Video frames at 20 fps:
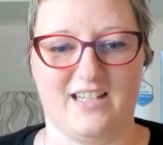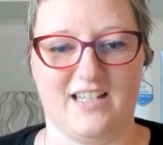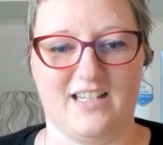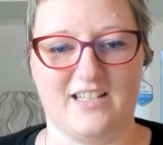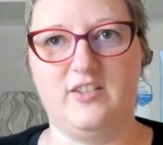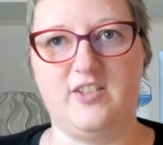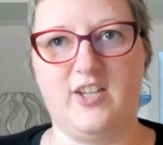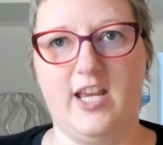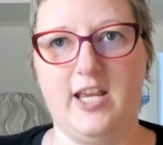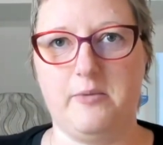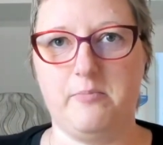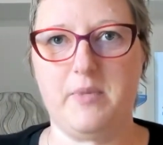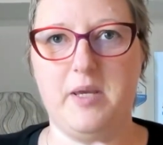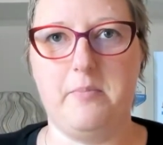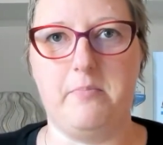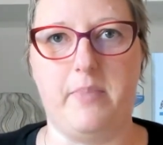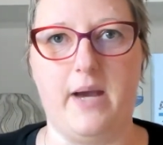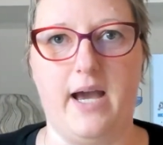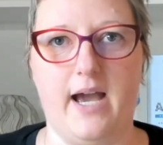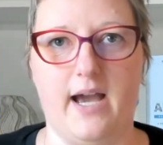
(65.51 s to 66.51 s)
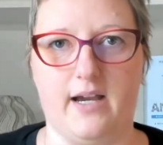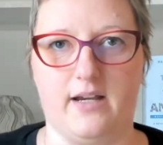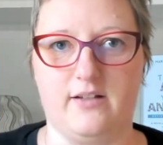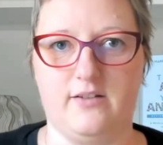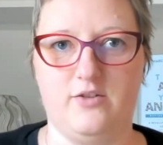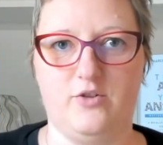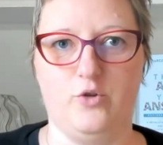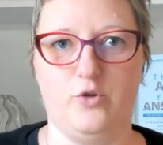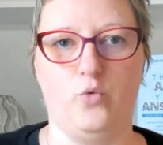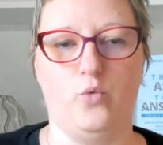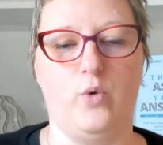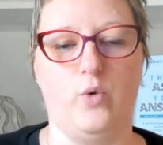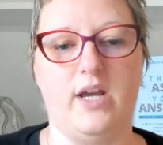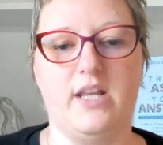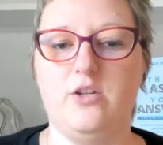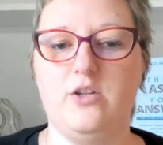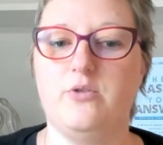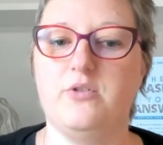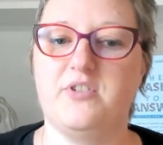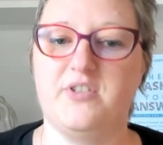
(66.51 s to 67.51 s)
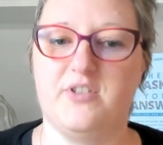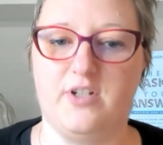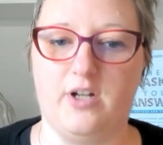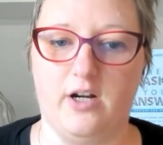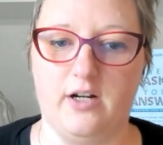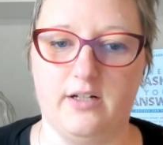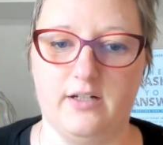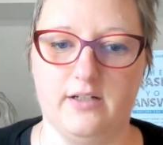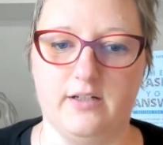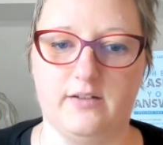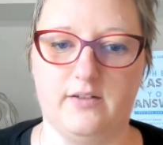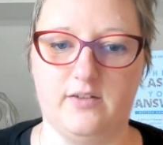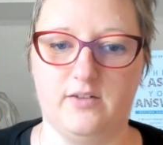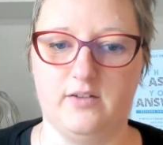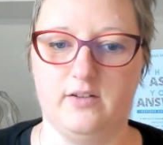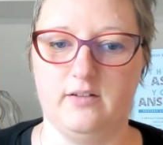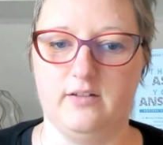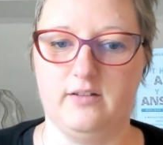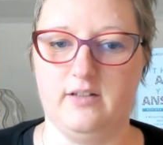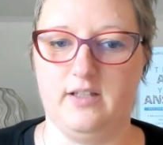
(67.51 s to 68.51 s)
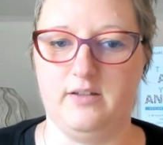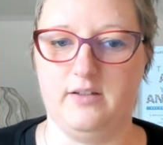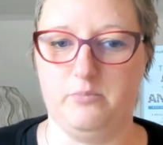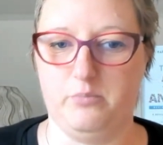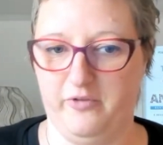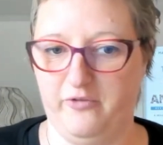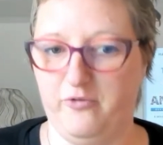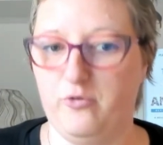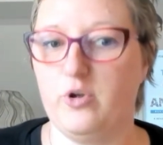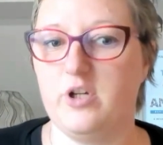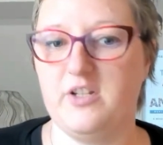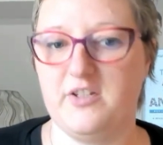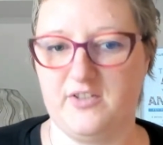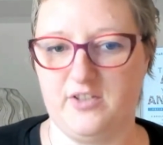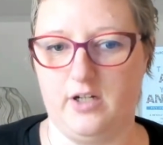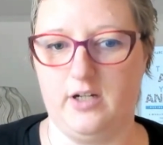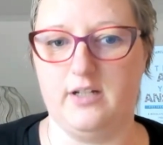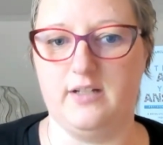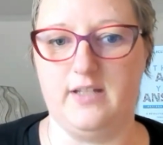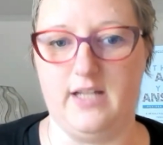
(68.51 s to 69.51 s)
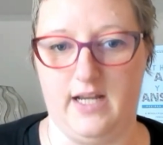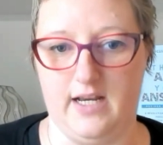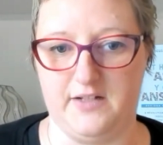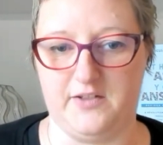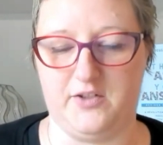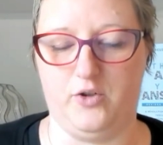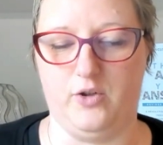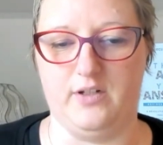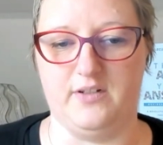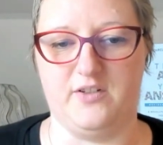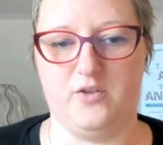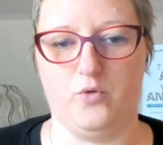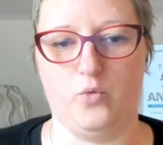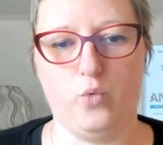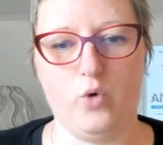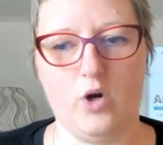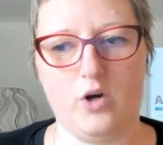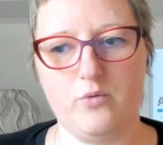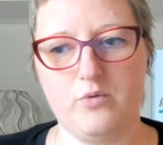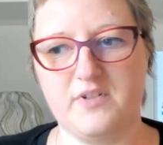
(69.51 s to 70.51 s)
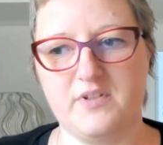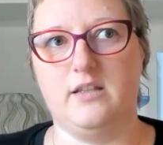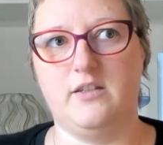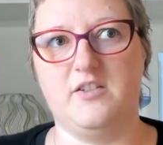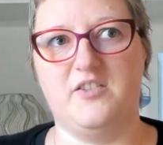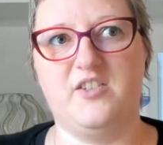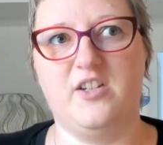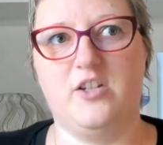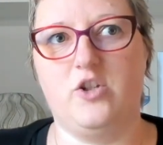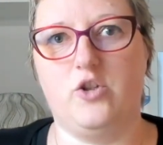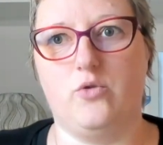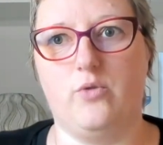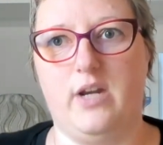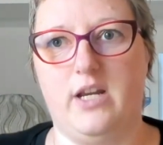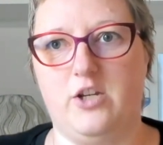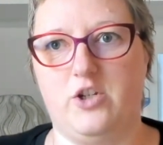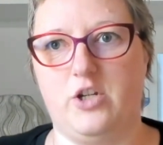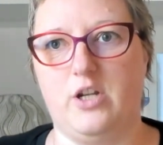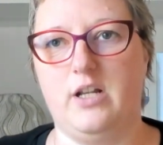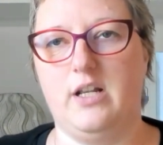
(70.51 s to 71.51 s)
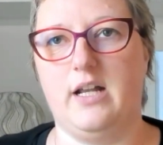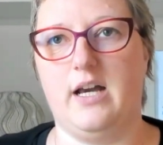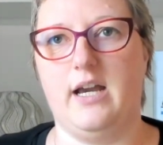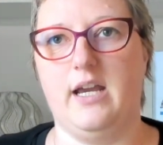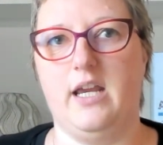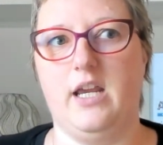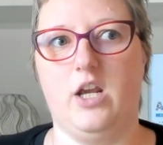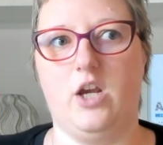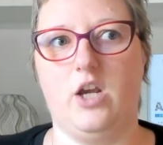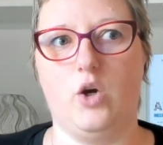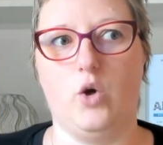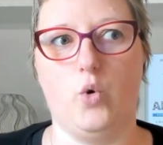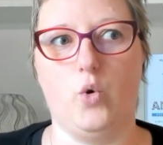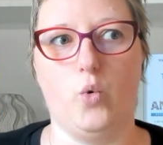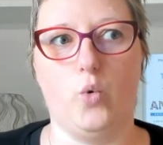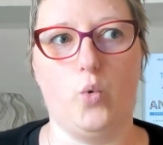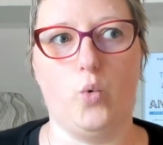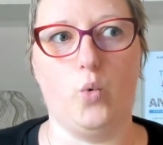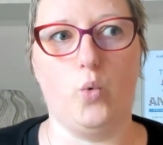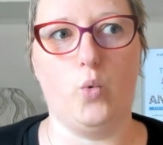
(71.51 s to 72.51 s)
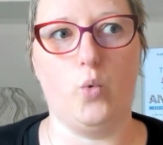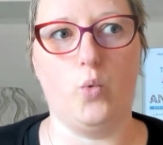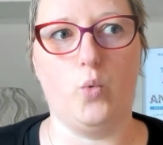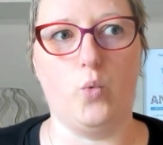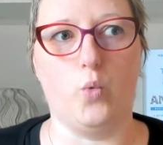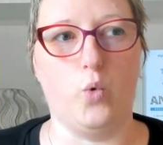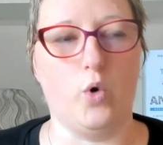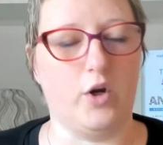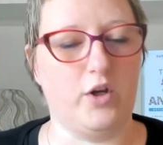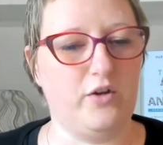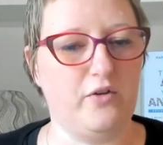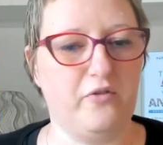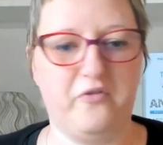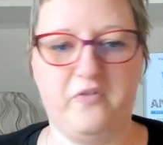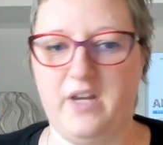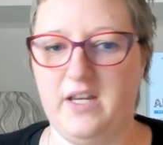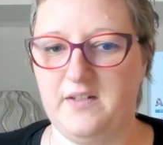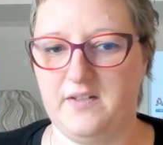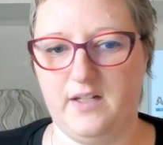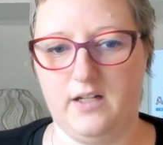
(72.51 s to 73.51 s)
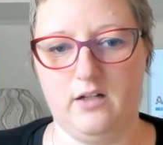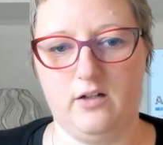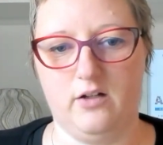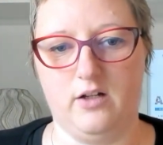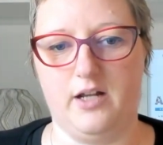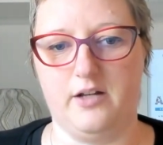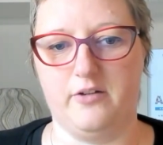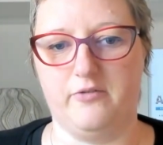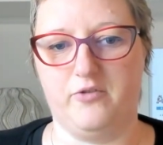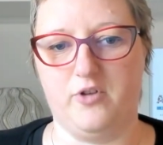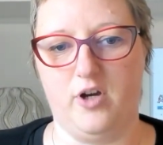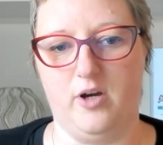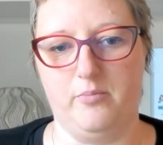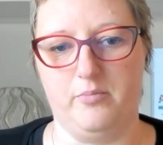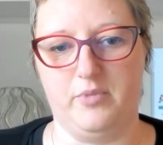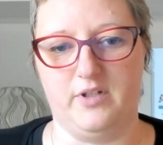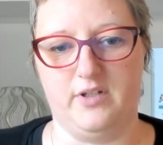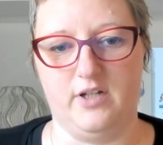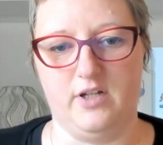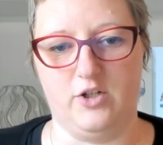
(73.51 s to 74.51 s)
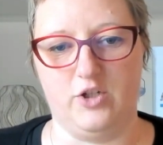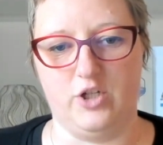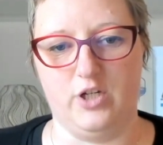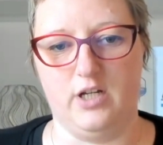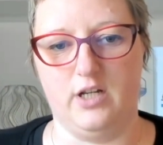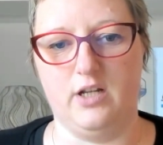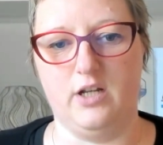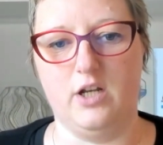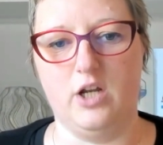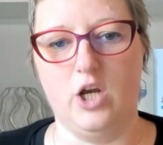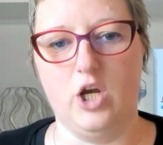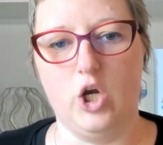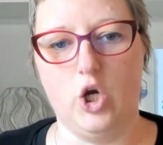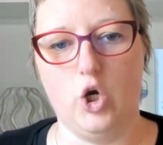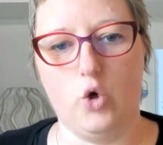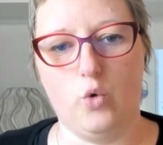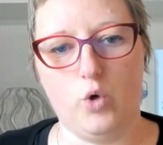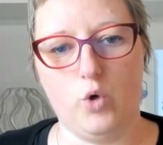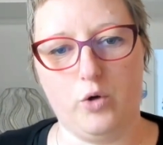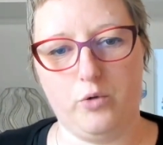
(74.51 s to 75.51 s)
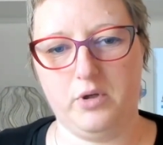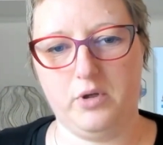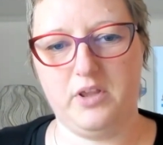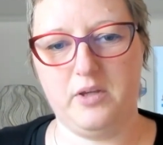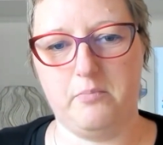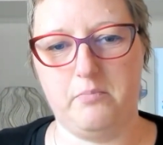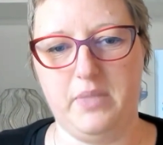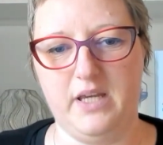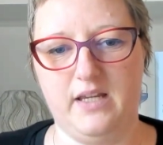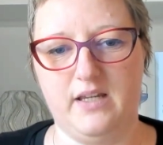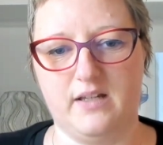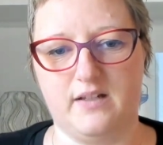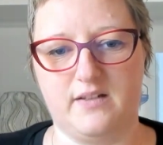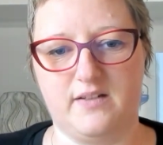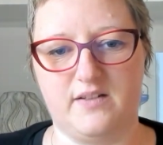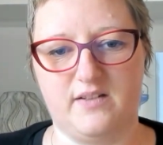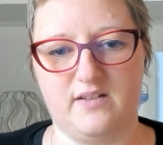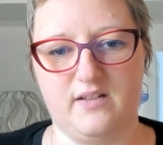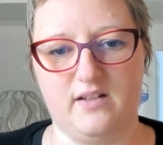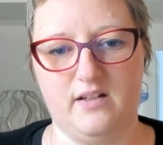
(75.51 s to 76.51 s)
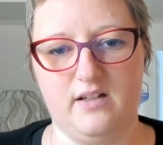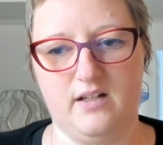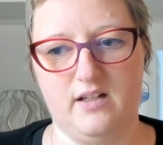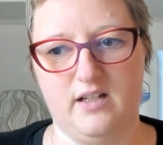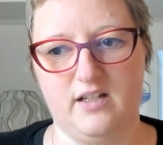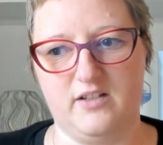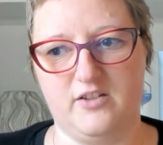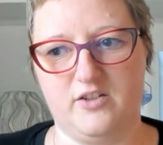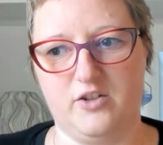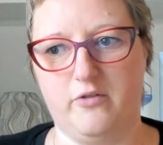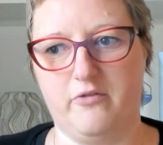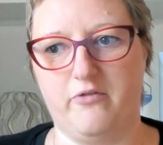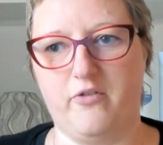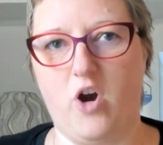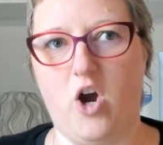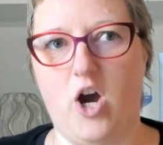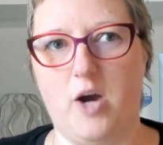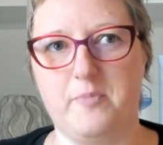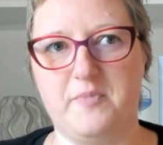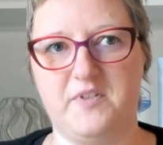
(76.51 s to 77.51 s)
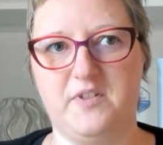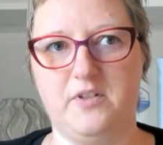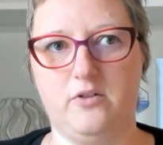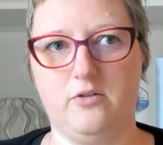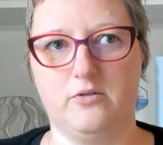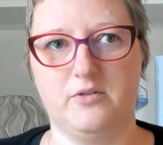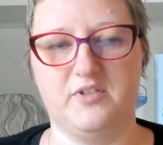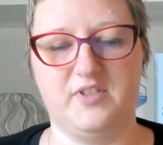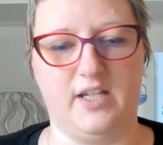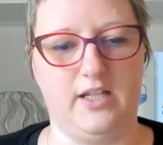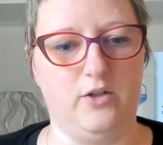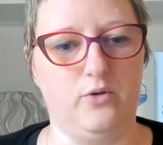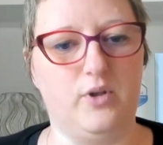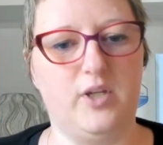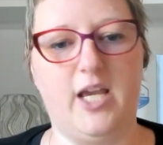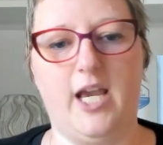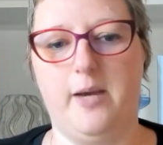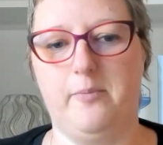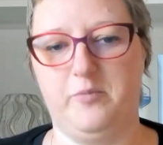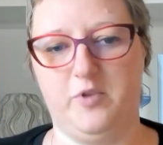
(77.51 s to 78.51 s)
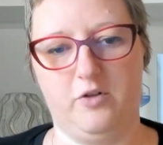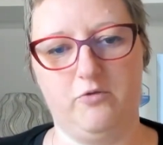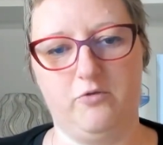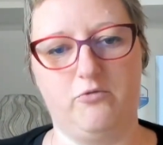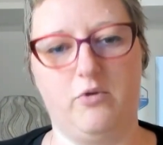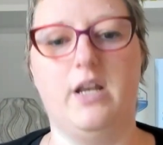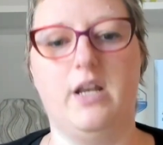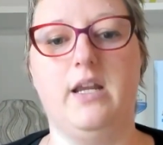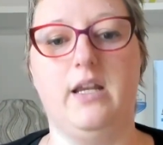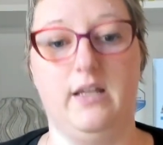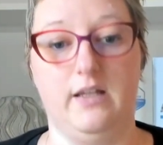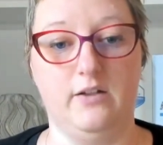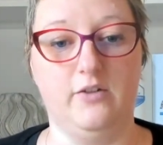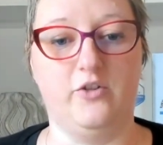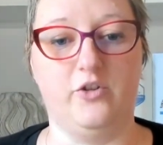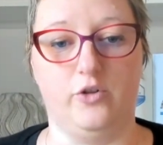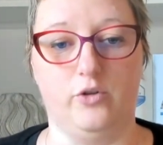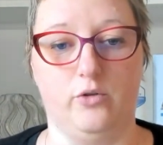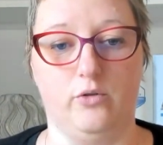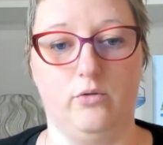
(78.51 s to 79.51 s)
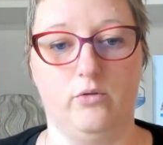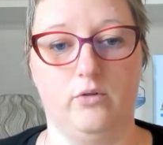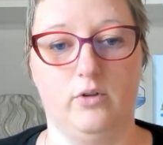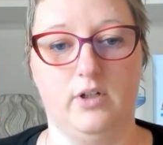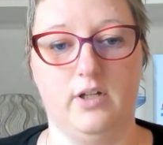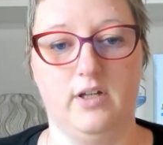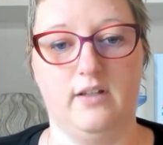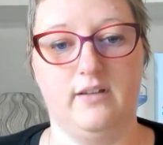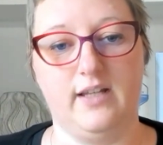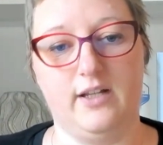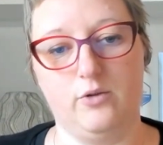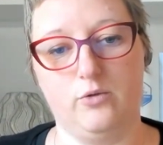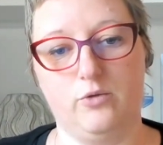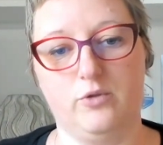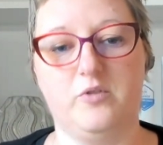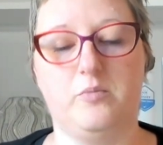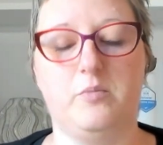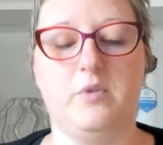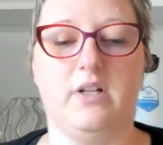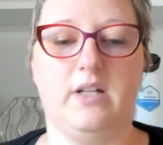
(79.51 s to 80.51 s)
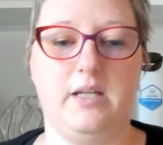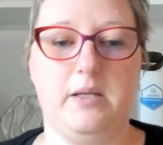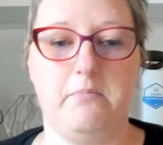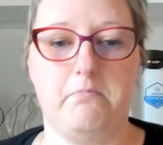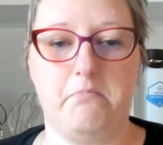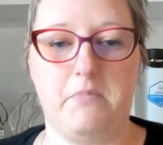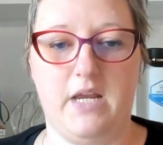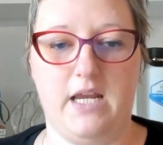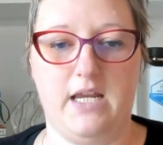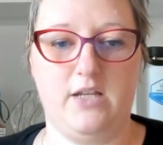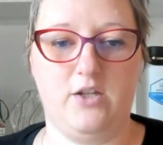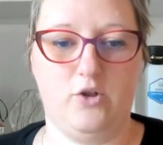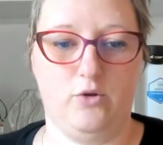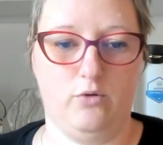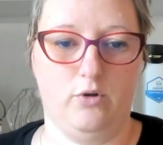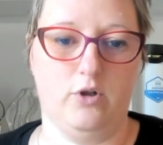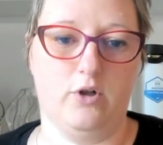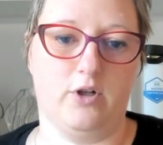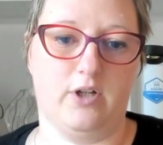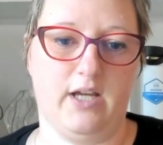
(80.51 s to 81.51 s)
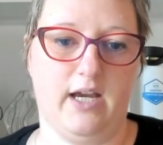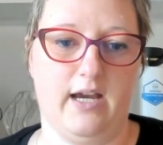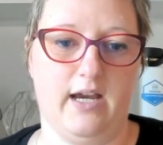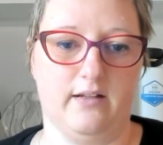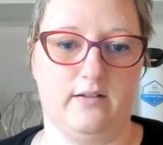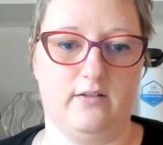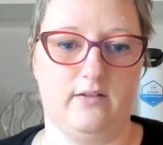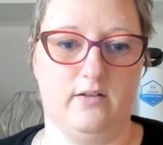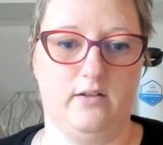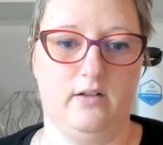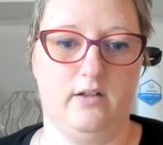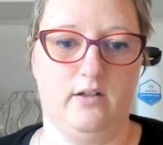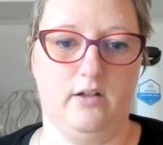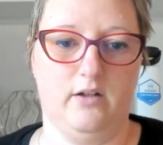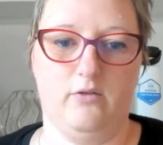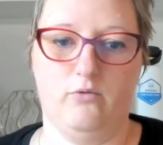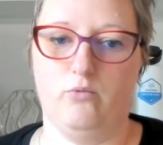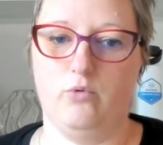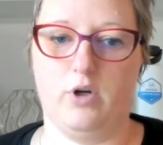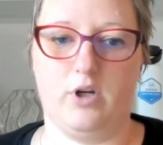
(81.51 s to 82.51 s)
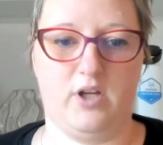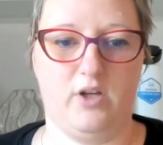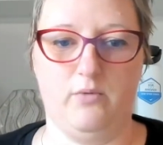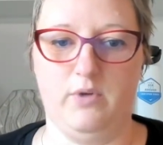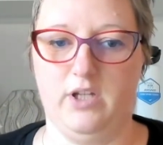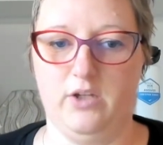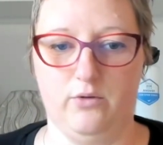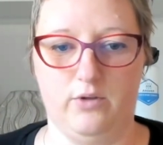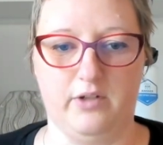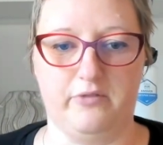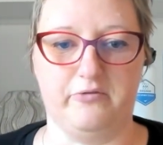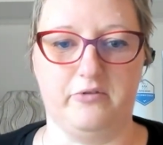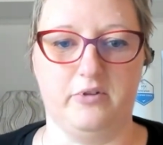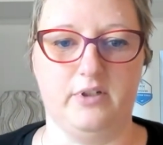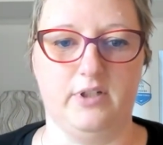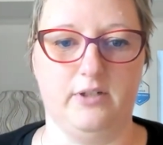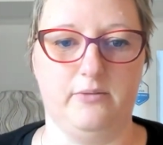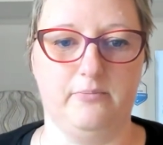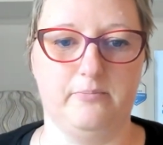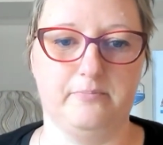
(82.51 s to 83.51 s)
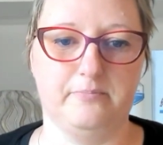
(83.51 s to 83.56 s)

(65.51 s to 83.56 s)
Take me back to when you started, before you started the Askern. So, what was the situation like? Were you facing a lot of competition? What were the biggest sort of obstacles that you kept on running into that ultimately made you look at what can we do differently?